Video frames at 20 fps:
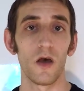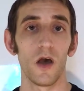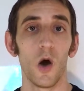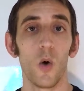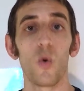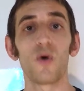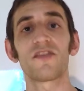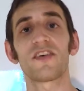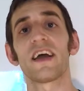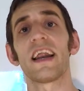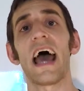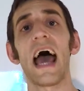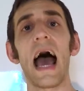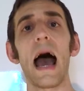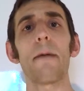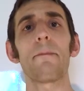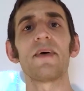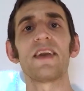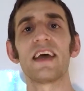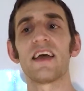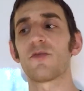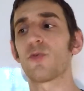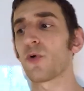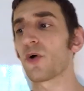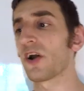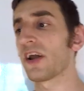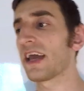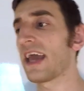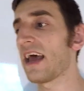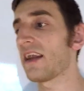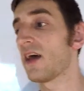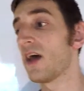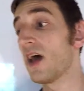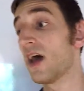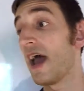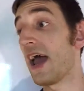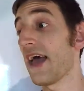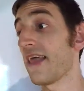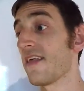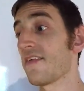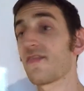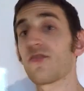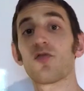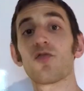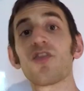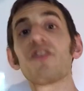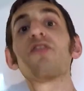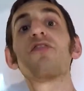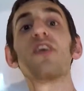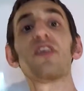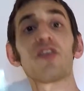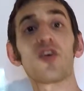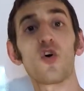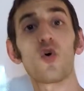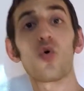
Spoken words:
what's going to happen is we're going to get this physical